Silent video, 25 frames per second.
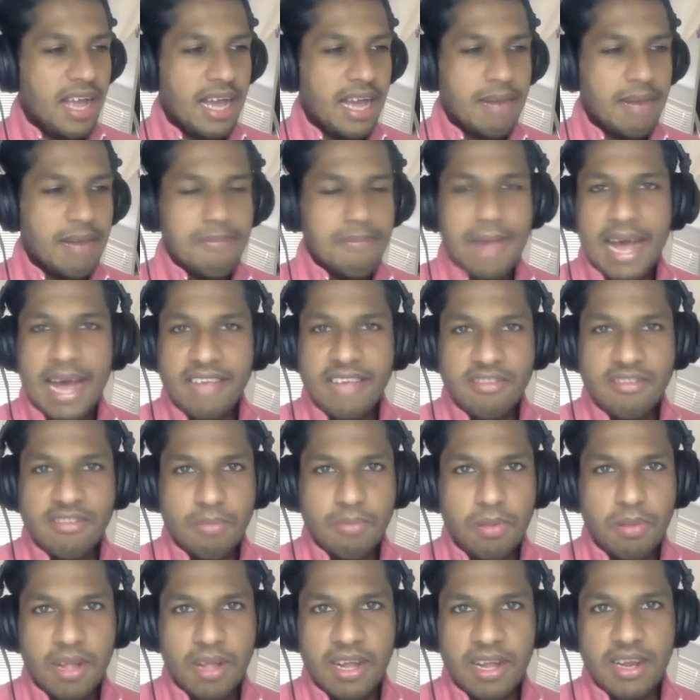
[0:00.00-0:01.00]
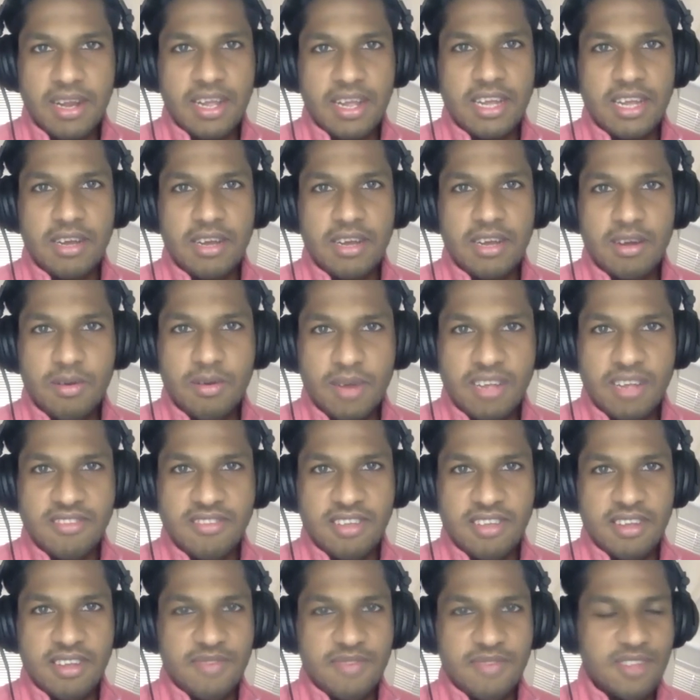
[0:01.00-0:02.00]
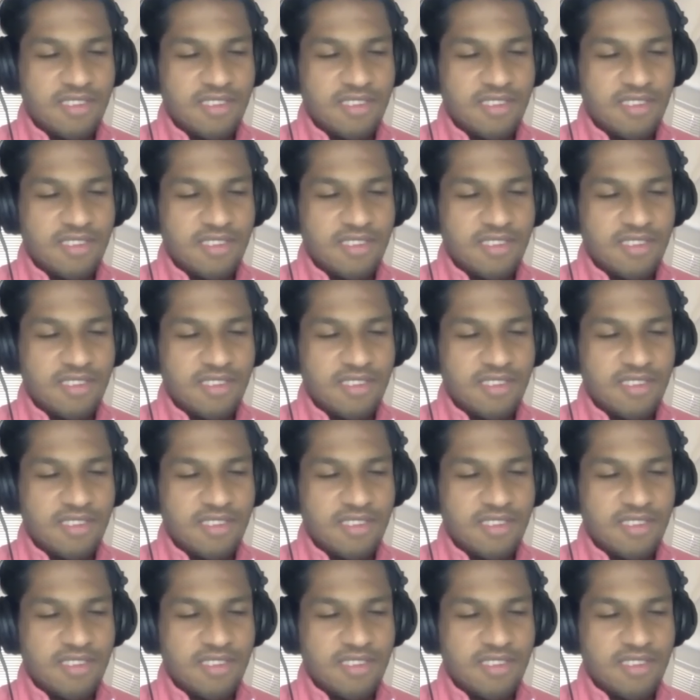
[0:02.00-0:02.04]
and mass apply like crazy.